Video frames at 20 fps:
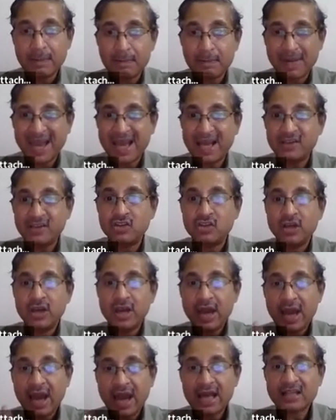page
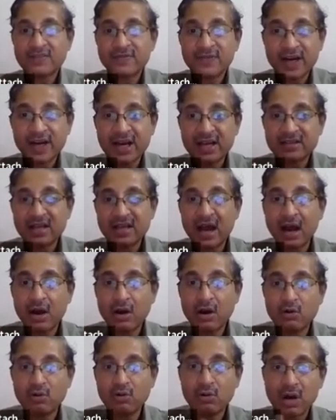as far as
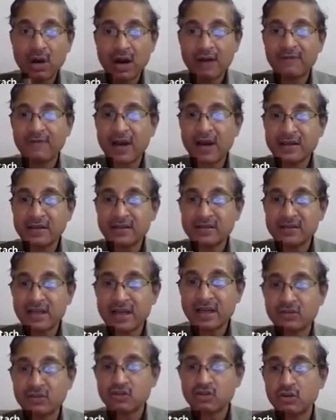how
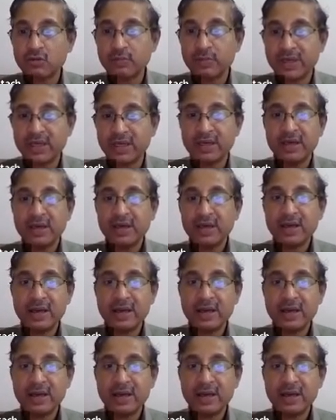Afghanistan should be